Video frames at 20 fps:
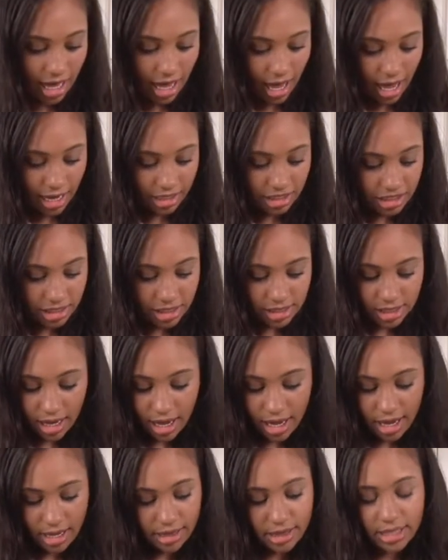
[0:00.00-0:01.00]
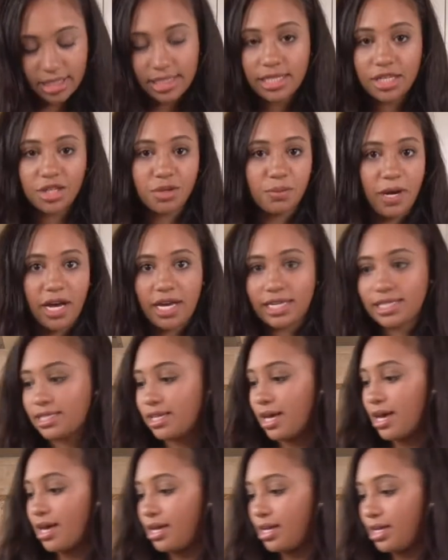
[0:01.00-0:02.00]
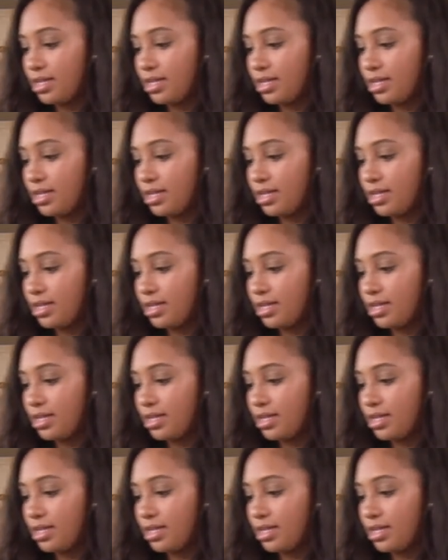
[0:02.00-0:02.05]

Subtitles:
I just cut this kielbasa